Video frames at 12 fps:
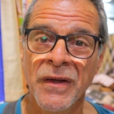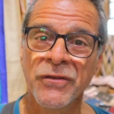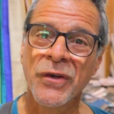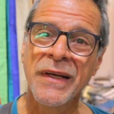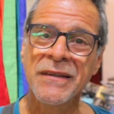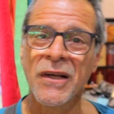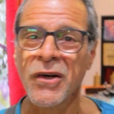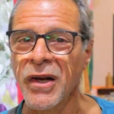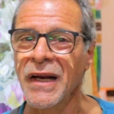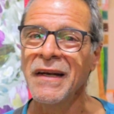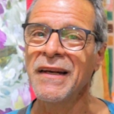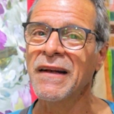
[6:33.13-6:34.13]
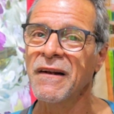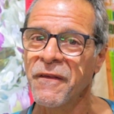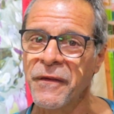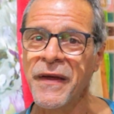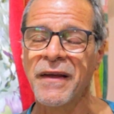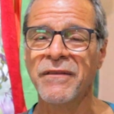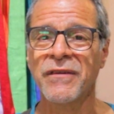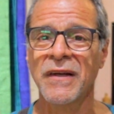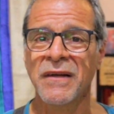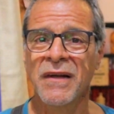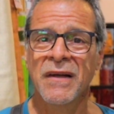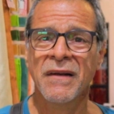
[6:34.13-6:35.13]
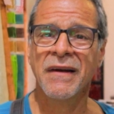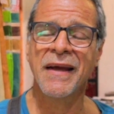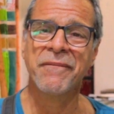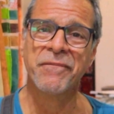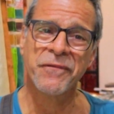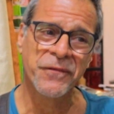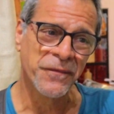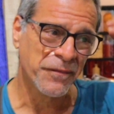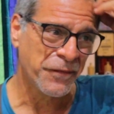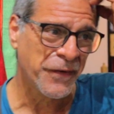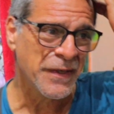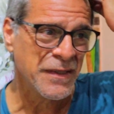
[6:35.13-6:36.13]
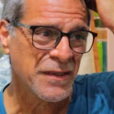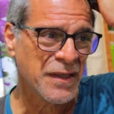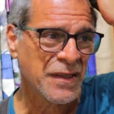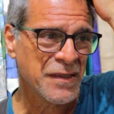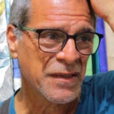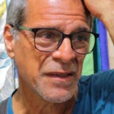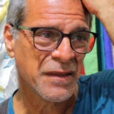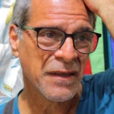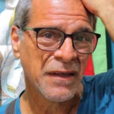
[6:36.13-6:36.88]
So there's a lot of little things that, like, for instance,